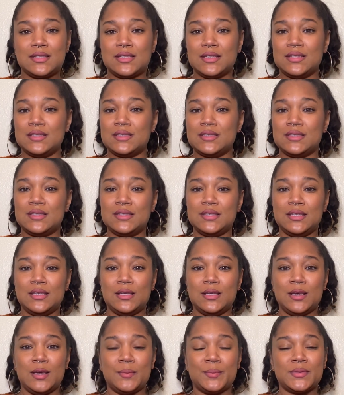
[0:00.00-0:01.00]
Season
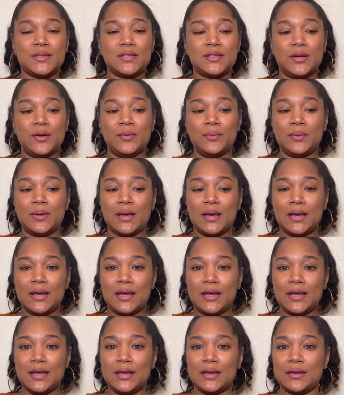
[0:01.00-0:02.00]
10, Episode
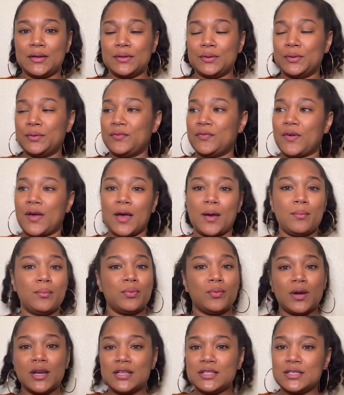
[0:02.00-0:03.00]
9, Good
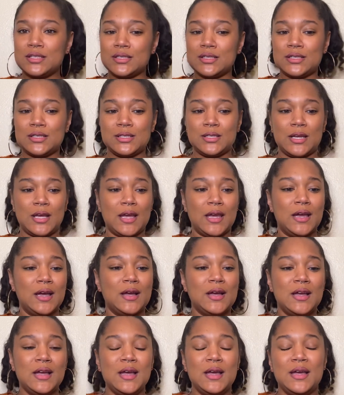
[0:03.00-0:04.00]
Vibrations, child.